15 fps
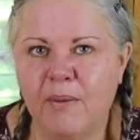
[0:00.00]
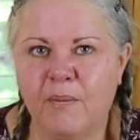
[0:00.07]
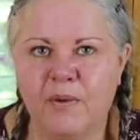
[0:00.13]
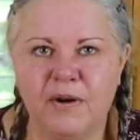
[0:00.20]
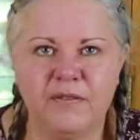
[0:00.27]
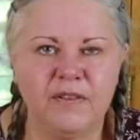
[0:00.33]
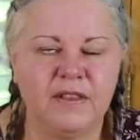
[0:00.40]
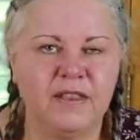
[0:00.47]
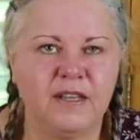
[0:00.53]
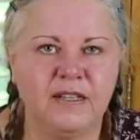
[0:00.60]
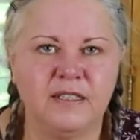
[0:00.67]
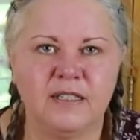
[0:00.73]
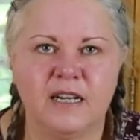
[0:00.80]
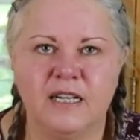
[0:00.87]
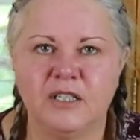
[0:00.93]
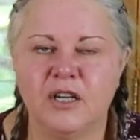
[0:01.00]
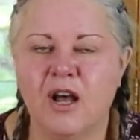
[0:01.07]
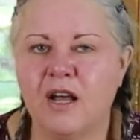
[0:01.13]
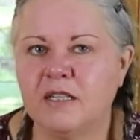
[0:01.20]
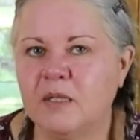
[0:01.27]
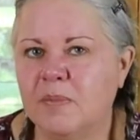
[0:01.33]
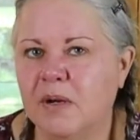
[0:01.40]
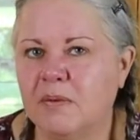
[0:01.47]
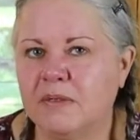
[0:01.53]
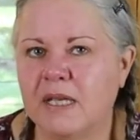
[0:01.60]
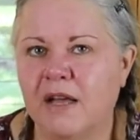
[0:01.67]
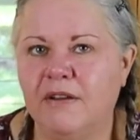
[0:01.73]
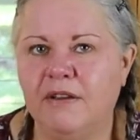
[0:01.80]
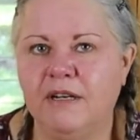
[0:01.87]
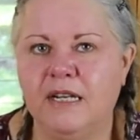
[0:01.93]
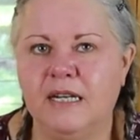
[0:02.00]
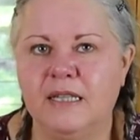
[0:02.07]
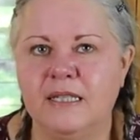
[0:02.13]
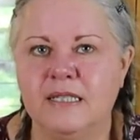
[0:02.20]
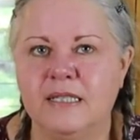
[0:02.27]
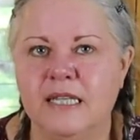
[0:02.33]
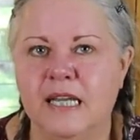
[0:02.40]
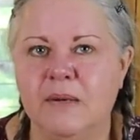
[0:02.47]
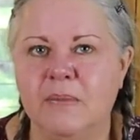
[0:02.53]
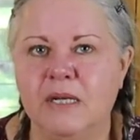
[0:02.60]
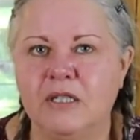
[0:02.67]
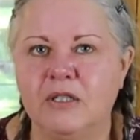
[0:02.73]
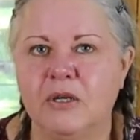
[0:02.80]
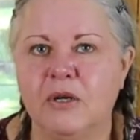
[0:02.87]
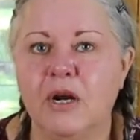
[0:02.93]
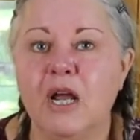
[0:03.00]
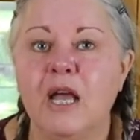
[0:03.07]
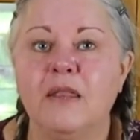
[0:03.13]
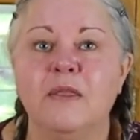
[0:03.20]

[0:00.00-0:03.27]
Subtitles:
and one of the things that I talked about was how you needed the stand mixer.